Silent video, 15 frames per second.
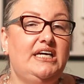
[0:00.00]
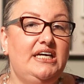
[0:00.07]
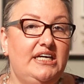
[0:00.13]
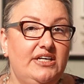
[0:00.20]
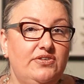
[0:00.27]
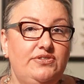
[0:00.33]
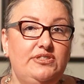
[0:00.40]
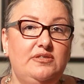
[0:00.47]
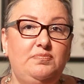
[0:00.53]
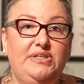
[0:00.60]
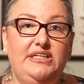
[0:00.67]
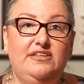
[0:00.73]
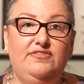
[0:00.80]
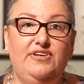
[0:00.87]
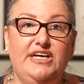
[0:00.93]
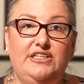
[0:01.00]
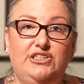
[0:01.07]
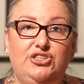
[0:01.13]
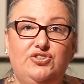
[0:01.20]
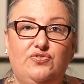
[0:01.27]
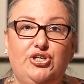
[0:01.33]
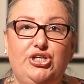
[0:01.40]
Here's the big
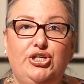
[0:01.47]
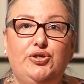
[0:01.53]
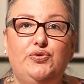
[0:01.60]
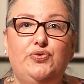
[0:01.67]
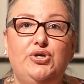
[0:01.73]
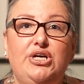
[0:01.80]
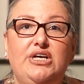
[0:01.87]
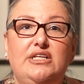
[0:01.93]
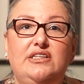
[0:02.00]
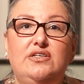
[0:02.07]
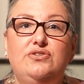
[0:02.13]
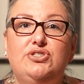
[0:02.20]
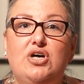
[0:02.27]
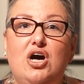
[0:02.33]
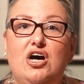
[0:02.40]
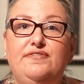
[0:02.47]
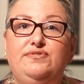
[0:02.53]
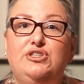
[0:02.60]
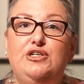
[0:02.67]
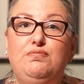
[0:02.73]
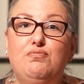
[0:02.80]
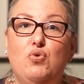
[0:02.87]
advantage for you. There's
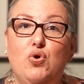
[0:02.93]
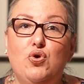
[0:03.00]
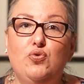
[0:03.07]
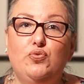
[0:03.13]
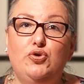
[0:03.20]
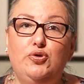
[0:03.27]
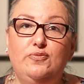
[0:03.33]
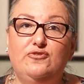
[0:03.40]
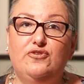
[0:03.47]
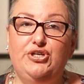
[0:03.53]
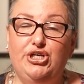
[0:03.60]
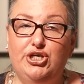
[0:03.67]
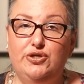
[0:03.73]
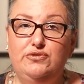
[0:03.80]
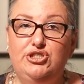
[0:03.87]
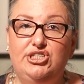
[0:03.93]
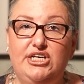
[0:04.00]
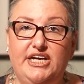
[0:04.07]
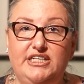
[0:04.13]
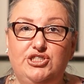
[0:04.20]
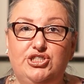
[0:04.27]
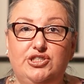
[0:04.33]
often more room for
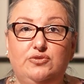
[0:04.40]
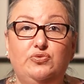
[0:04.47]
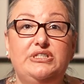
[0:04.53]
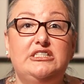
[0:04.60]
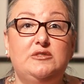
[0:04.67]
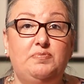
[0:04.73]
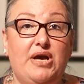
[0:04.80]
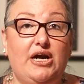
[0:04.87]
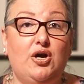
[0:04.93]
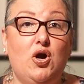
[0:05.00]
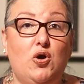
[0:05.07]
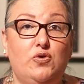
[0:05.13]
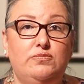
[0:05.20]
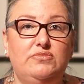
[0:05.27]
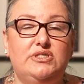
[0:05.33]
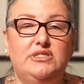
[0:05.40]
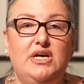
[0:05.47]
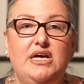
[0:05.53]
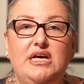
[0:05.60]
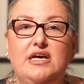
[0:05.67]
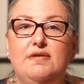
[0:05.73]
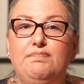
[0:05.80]
negotiation with spec homes.
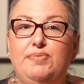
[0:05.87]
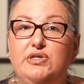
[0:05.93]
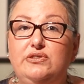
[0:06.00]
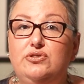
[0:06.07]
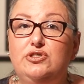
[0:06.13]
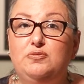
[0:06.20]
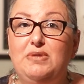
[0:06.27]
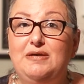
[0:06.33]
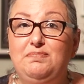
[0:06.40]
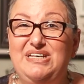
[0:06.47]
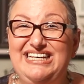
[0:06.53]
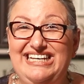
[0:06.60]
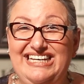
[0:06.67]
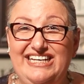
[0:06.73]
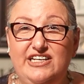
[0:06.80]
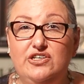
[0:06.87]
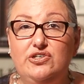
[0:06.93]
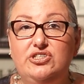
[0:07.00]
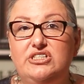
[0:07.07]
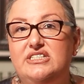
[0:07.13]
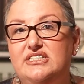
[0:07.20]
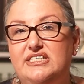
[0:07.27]
Builders may be
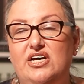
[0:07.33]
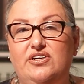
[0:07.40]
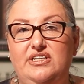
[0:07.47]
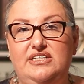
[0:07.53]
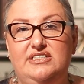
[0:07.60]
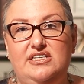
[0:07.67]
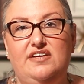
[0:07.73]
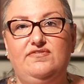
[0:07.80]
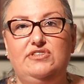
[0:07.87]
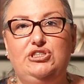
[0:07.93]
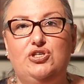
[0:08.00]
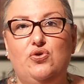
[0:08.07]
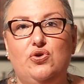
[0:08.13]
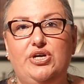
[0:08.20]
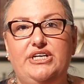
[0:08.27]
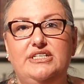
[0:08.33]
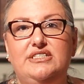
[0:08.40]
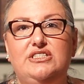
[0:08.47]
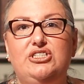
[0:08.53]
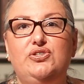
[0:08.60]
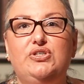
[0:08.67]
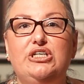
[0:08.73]
eager to sell these
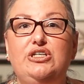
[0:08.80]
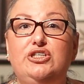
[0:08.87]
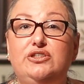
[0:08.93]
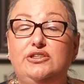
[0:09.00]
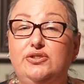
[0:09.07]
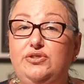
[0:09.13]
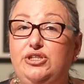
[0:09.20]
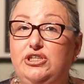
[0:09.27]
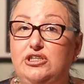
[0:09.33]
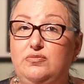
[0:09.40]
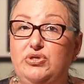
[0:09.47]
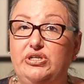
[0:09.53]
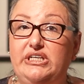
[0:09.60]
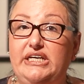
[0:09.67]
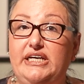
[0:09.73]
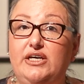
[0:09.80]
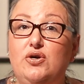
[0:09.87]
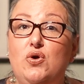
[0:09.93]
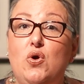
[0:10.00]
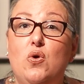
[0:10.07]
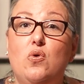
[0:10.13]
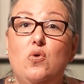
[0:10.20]
inventories to conclude a community
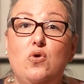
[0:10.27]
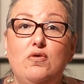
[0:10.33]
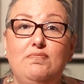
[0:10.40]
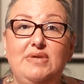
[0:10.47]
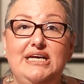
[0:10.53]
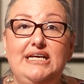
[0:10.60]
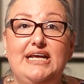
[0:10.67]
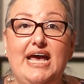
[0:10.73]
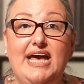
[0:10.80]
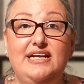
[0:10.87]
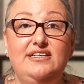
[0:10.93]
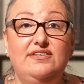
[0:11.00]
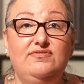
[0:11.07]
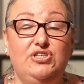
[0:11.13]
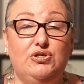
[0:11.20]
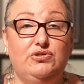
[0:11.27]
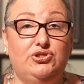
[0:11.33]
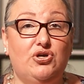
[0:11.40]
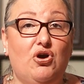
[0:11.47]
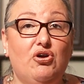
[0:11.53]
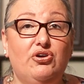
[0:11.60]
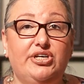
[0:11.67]
or meet end-of-year
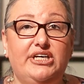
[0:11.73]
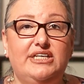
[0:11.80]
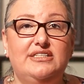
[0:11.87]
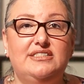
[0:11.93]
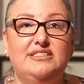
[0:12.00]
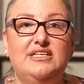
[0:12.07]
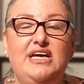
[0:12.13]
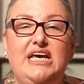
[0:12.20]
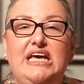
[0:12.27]
targets.